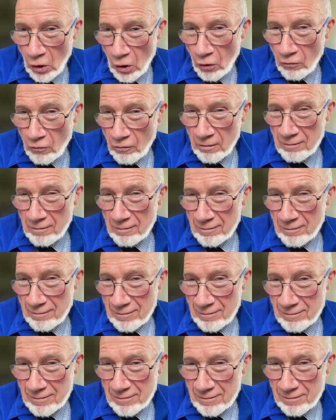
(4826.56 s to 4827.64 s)
got
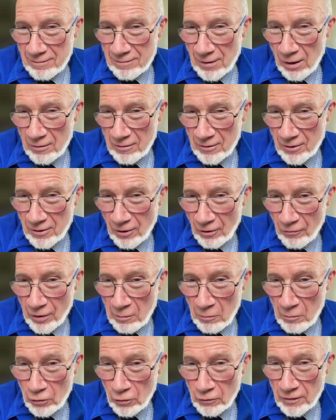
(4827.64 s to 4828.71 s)

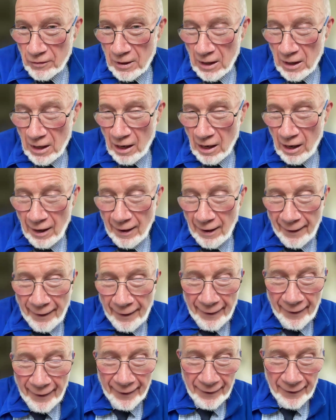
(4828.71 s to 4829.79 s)
removed,
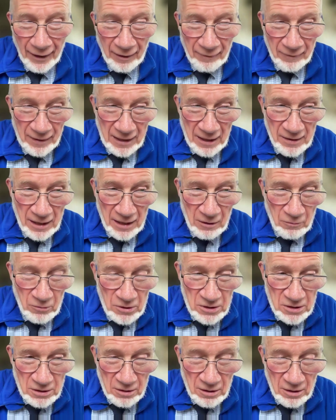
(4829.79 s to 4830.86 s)
and that
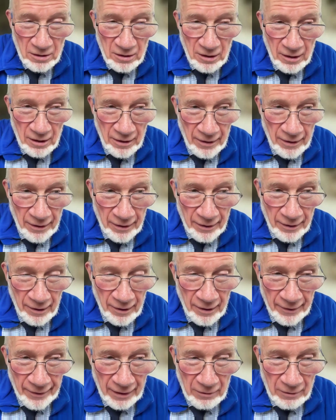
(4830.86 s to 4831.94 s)
was
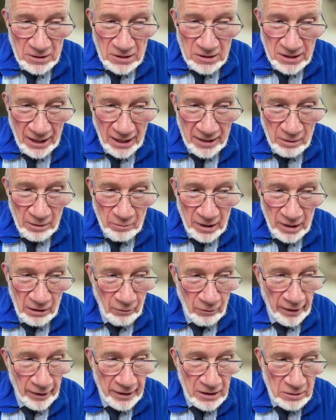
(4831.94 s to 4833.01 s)
sad in
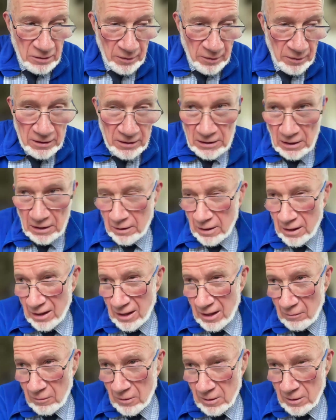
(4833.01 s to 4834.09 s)
many ways, because I
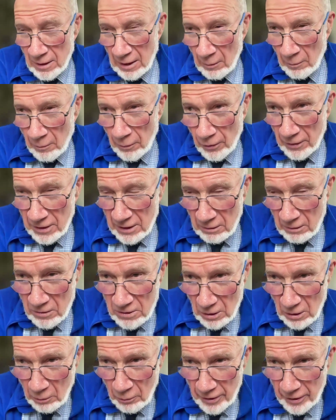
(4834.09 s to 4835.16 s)
think it was at that point it was
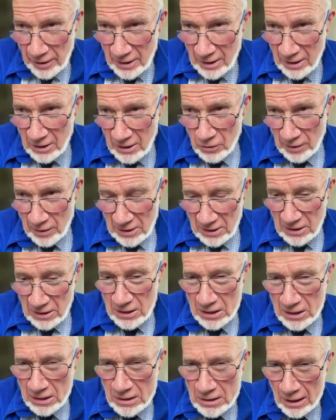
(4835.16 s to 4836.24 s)
operating in
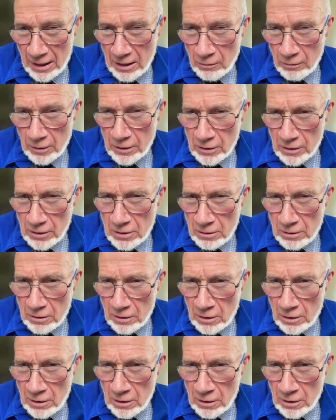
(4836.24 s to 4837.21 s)
26 languages.